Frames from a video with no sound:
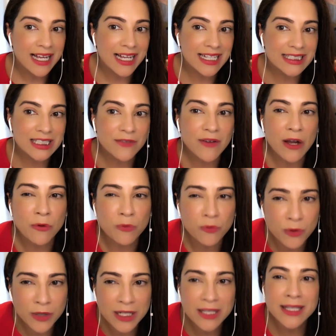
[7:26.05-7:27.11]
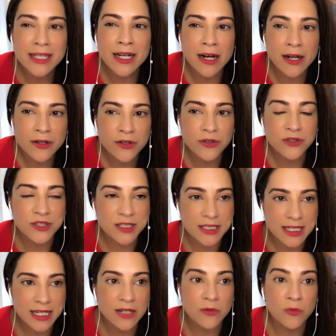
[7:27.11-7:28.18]
is if I really
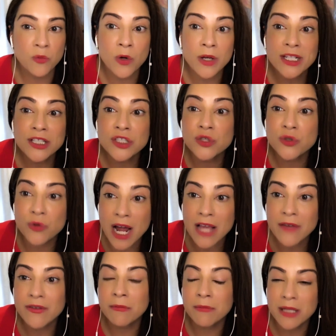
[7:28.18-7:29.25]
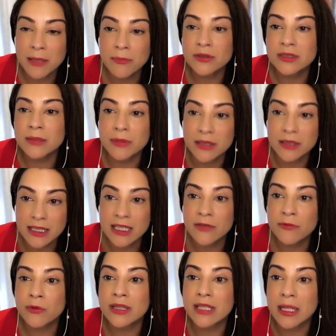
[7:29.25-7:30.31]
understand what is driving people to
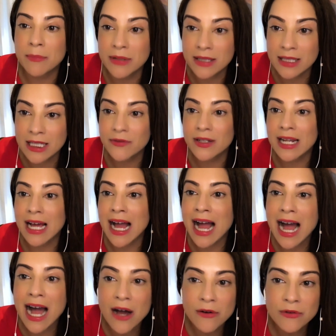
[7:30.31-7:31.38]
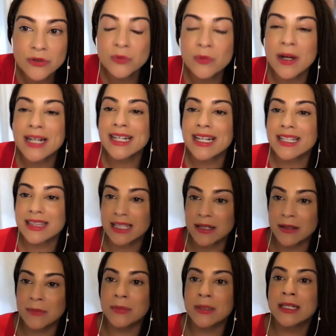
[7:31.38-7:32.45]
believe what they believe and how do I get
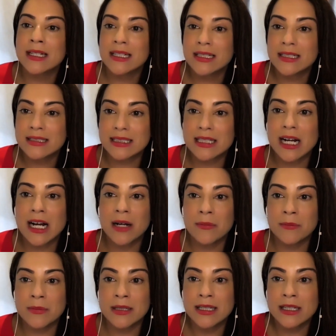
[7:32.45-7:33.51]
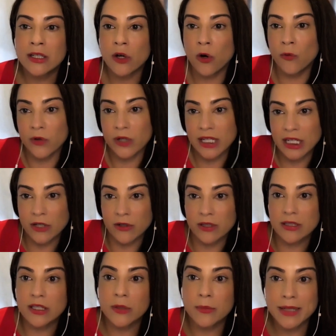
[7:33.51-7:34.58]
them to come over here a
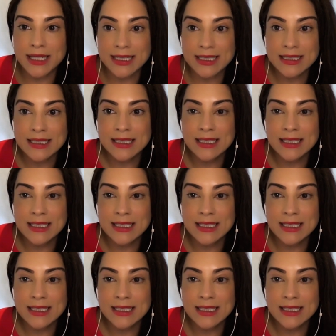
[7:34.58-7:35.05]
little bit,